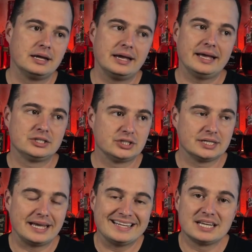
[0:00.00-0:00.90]
it's
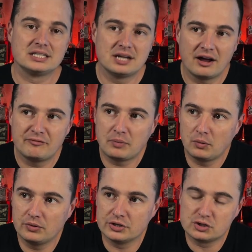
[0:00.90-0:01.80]
a tough
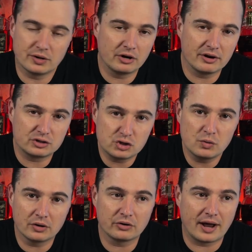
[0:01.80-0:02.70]
pull of the trigger at
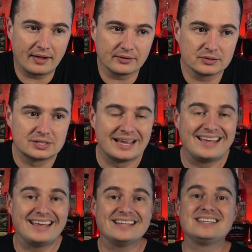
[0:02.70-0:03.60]
$200.
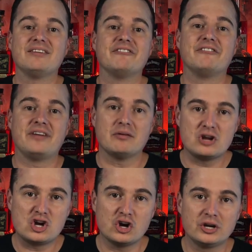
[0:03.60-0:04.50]
Is it very
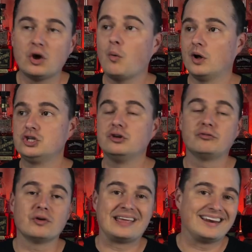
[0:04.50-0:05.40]
good once you
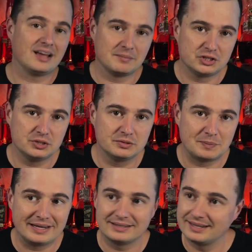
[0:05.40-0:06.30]
forget how much you
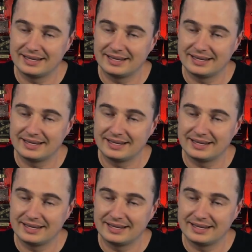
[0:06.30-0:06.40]
spent?